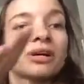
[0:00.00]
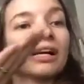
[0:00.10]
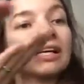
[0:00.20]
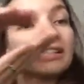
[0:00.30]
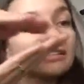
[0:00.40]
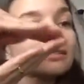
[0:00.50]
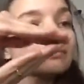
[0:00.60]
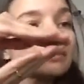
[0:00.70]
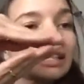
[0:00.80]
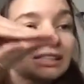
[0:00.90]
like
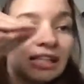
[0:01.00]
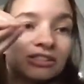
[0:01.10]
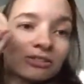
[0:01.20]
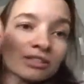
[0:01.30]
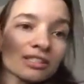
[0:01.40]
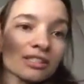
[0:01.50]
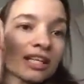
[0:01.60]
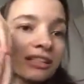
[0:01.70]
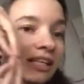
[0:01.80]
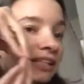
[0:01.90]
that. So he
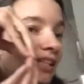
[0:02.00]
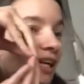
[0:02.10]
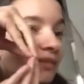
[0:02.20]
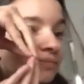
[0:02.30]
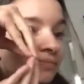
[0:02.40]
starts like that